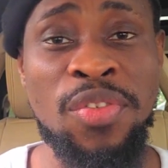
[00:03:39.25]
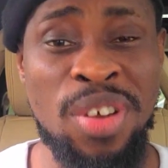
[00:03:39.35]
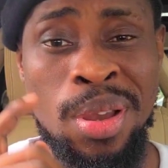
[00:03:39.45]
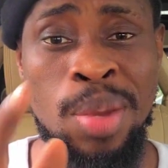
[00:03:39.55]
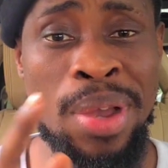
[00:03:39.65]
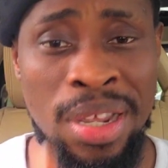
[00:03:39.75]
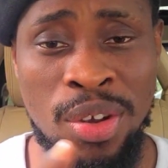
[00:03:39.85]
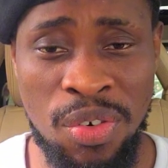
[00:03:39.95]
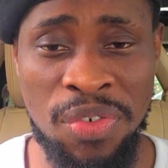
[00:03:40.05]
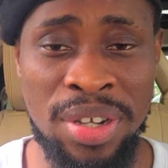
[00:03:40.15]
Read about the Berlin
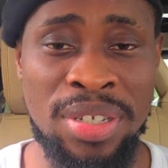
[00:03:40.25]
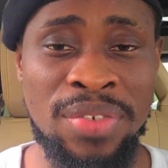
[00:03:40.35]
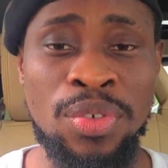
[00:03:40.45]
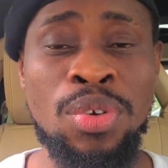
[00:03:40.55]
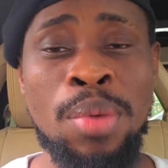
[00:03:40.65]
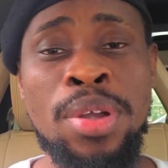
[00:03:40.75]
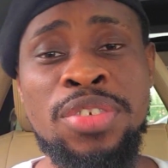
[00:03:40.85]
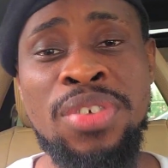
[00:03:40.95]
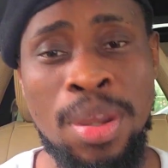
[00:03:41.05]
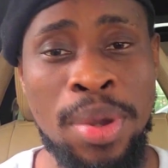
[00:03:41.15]
Conference. If you don't know about
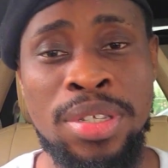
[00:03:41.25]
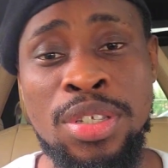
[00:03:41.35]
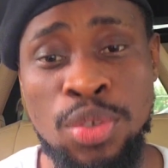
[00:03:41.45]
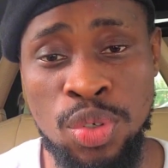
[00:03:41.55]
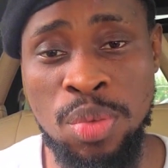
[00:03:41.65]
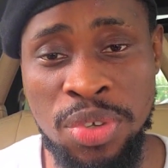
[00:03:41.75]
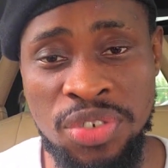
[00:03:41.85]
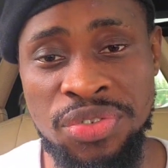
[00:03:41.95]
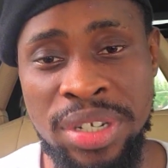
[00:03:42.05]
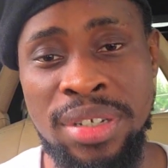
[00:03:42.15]
it, read about it. Know some
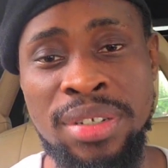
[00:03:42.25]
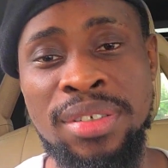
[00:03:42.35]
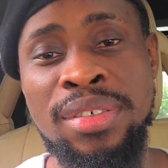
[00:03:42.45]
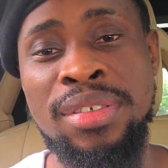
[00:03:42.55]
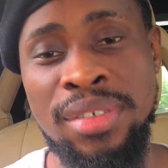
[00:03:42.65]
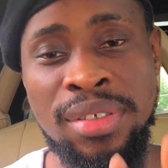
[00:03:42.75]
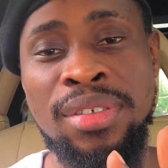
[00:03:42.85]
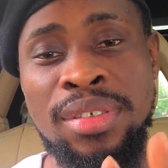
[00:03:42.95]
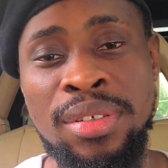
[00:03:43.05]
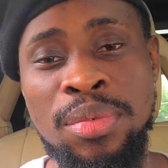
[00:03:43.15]
history.
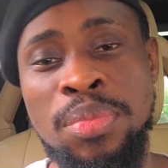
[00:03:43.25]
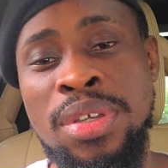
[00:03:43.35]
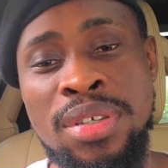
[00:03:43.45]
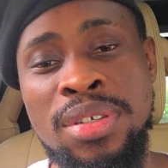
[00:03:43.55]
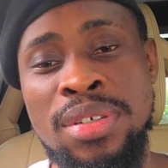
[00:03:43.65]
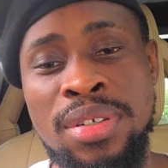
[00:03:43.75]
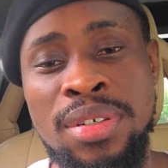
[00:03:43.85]
Peace.